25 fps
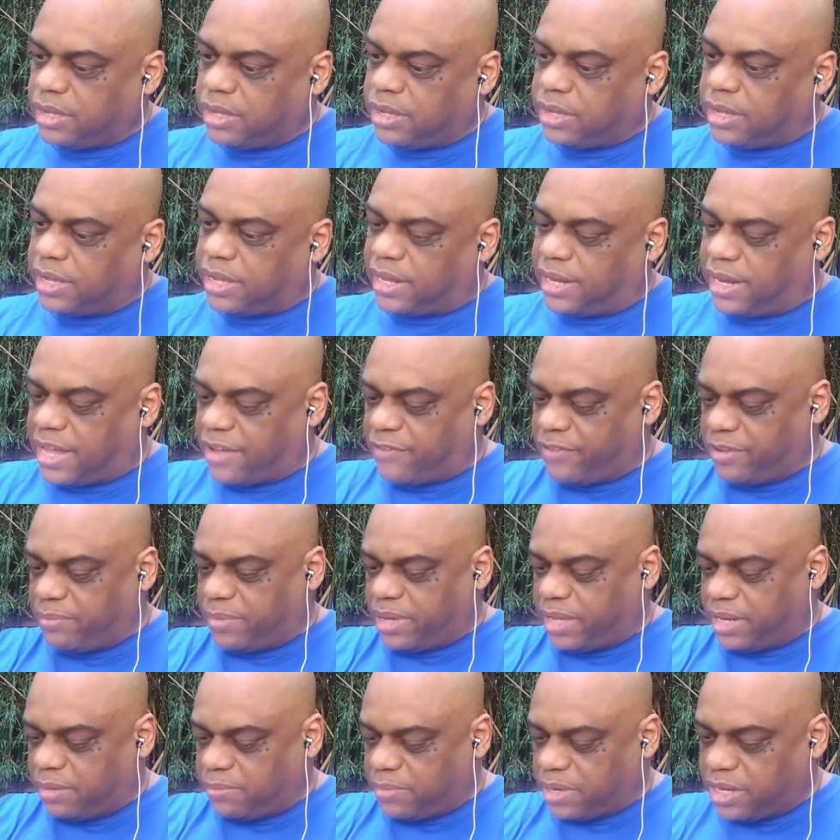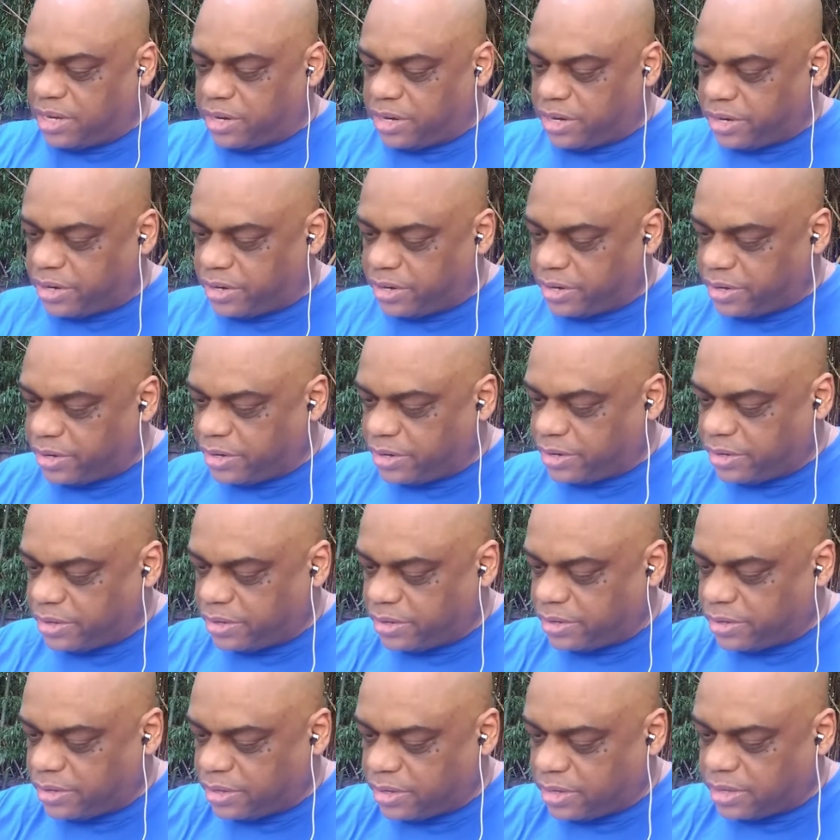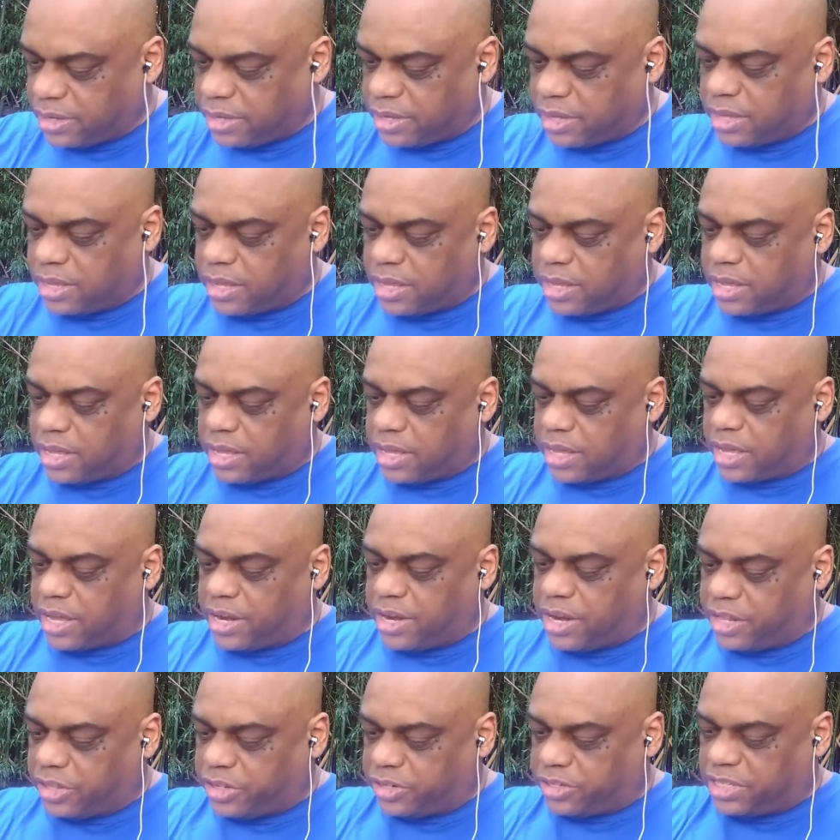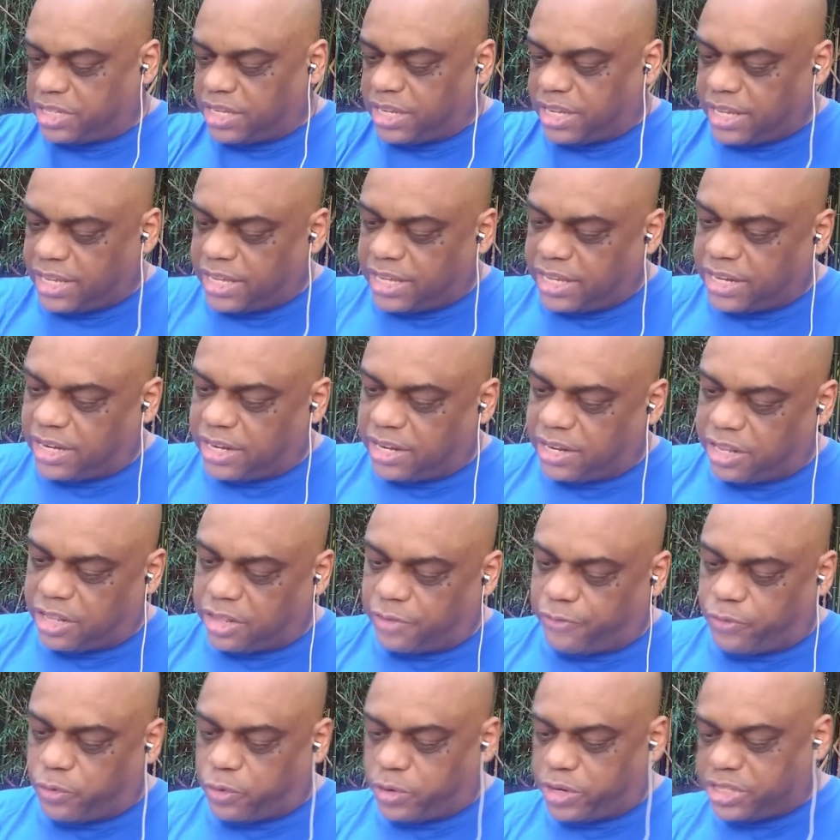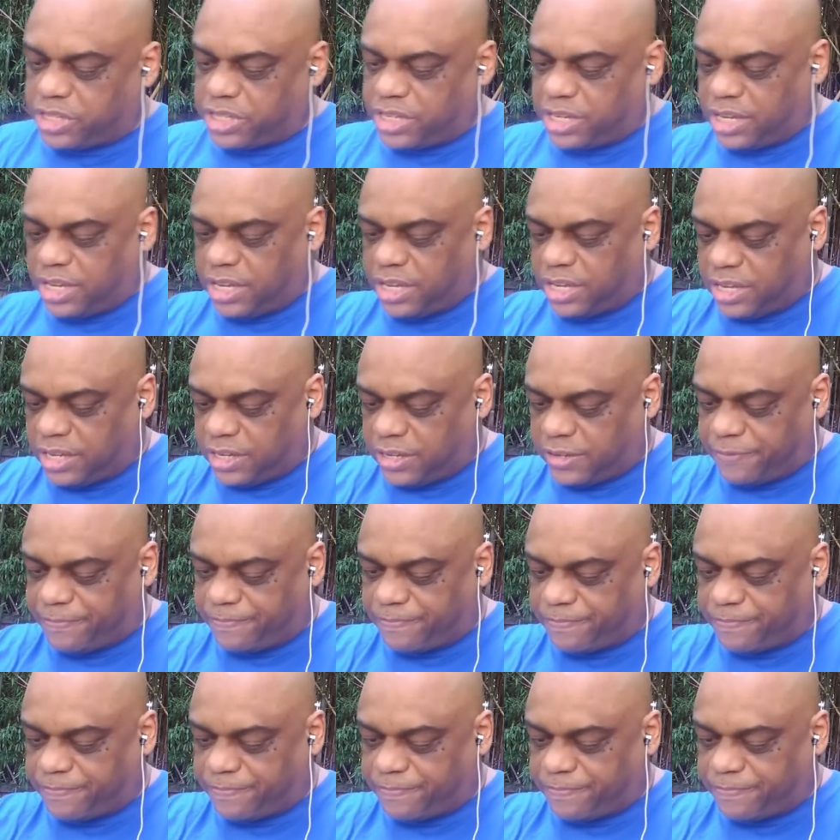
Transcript: 11 millimeter, another 10, another 14,